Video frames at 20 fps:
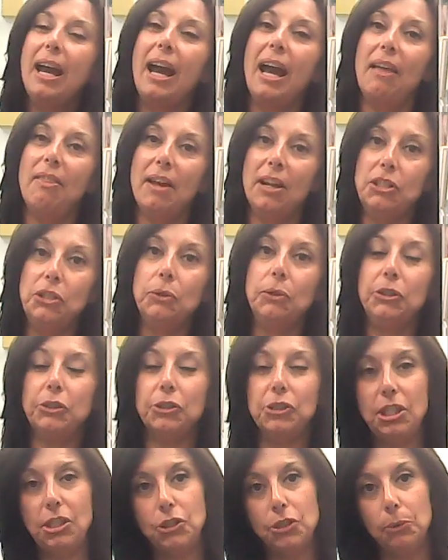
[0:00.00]
And then you and
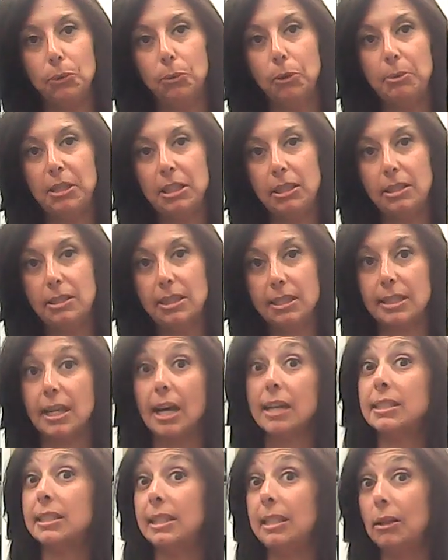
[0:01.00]
your teacher will be
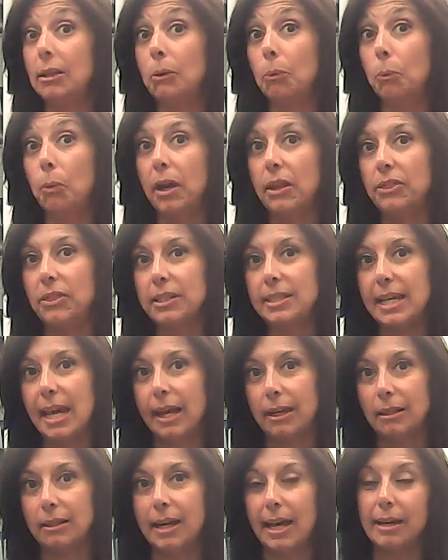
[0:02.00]
discussing what the
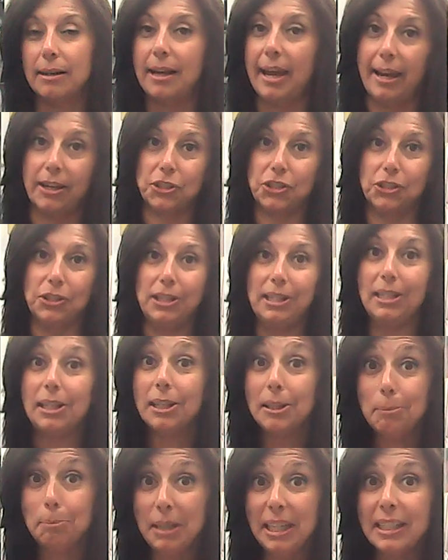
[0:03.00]
data
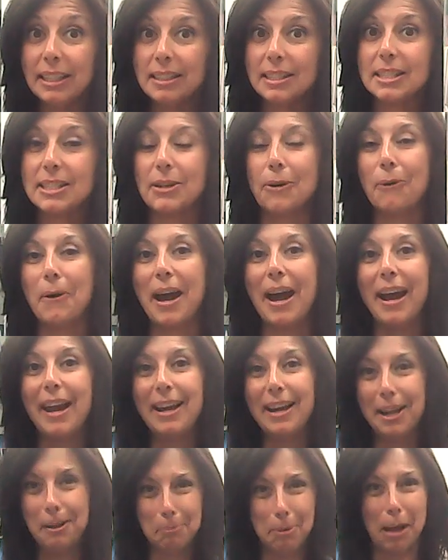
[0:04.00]
actually means,
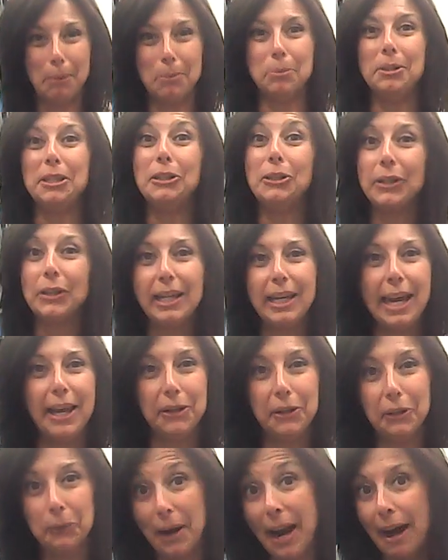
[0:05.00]
okay? And probably looking
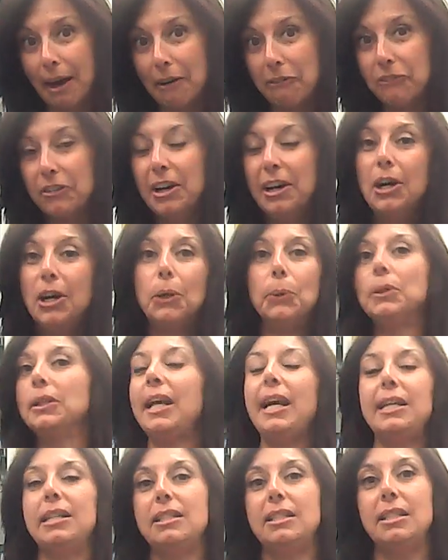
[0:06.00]
at a graph
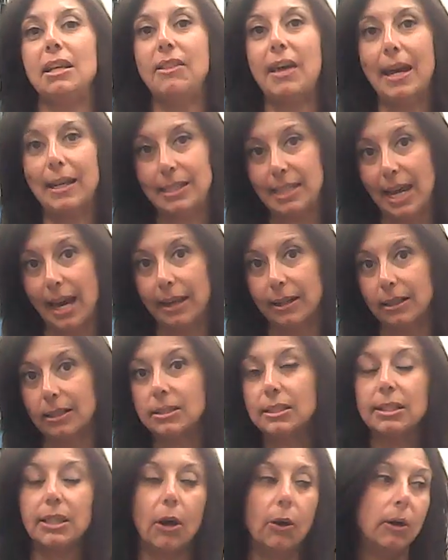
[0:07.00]
related to that data.
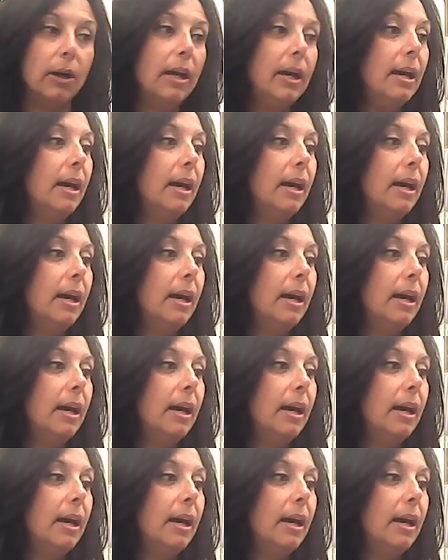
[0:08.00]
So